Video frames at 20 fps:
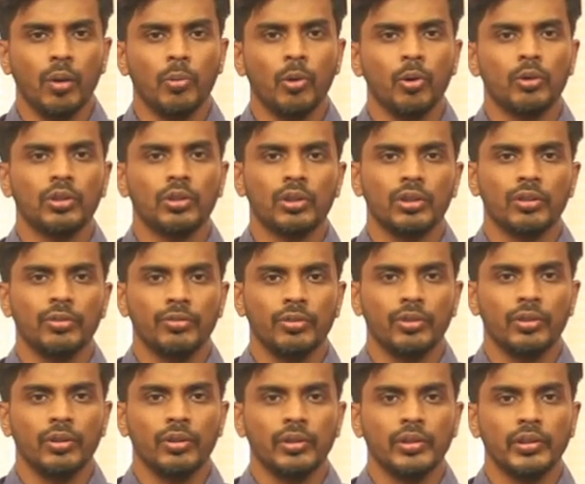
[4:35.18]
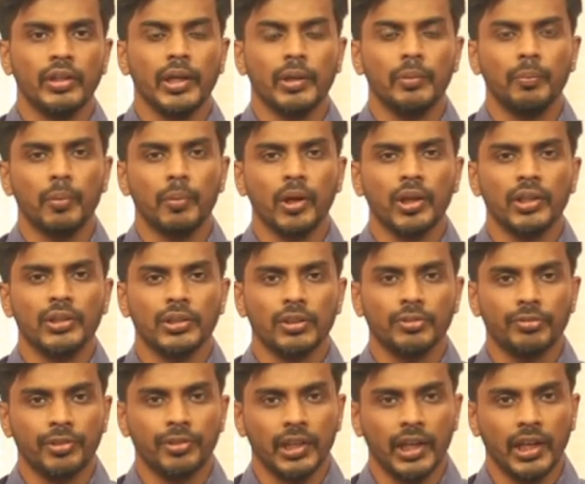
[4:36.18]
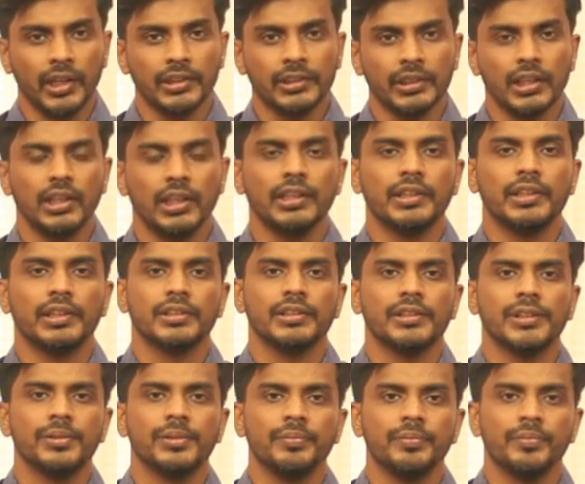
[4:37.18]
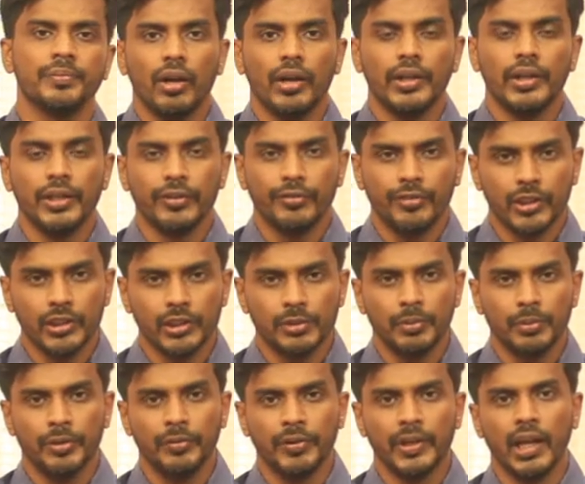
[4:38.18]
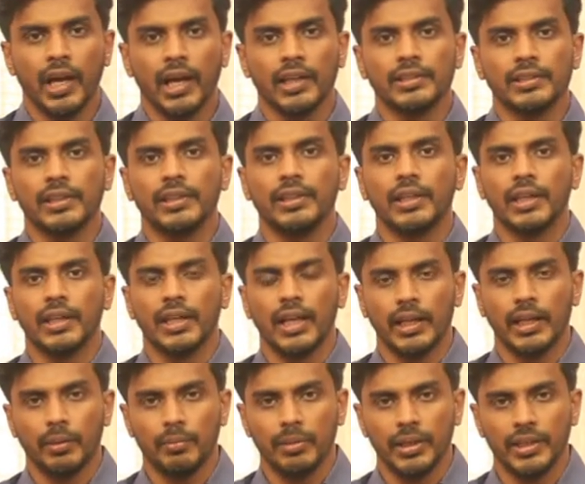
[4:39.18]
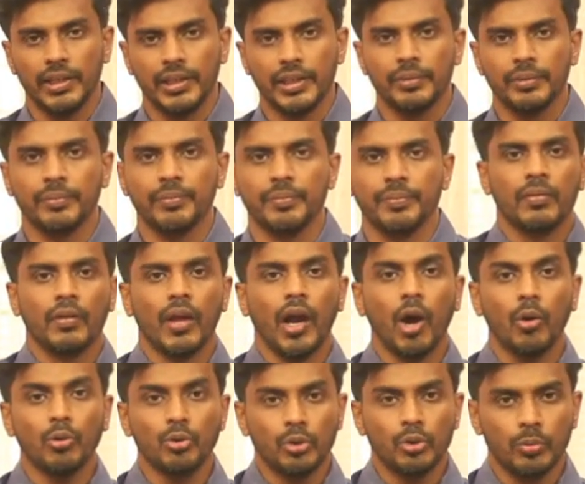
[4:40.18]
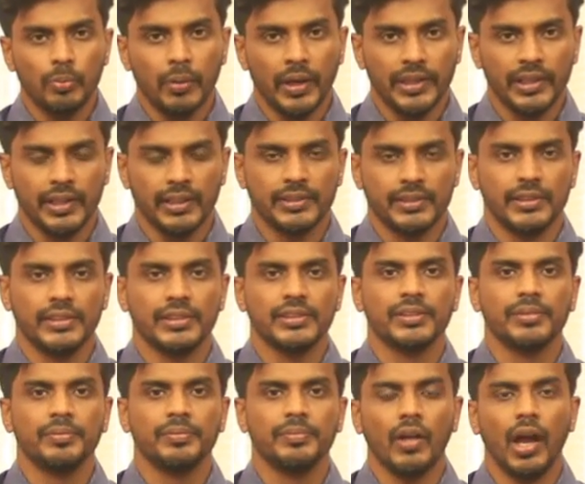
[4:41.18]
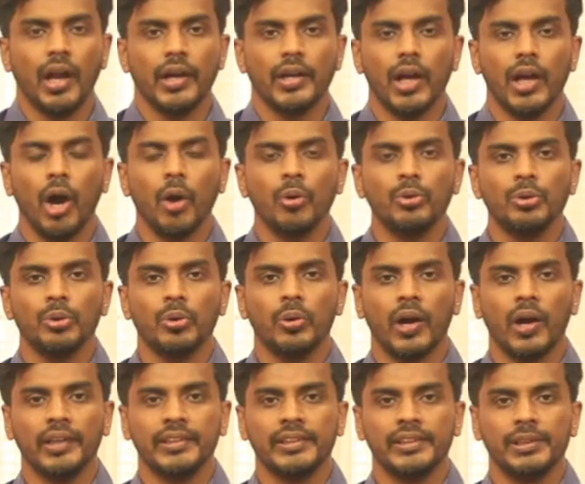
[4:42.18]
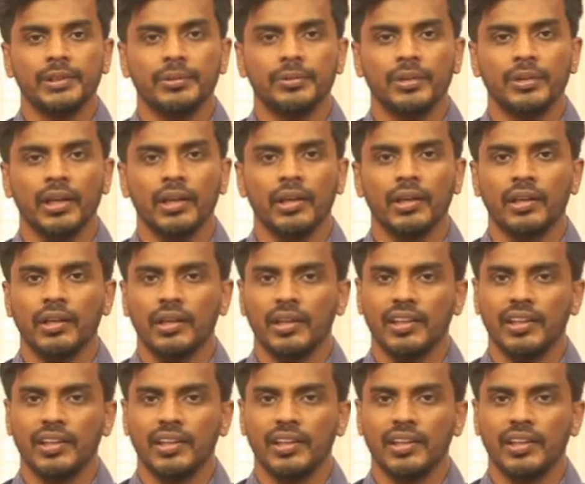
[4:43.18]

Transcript: about the importance of financial literacy, difference between asset and liability, how to buy assets, and how to achieve the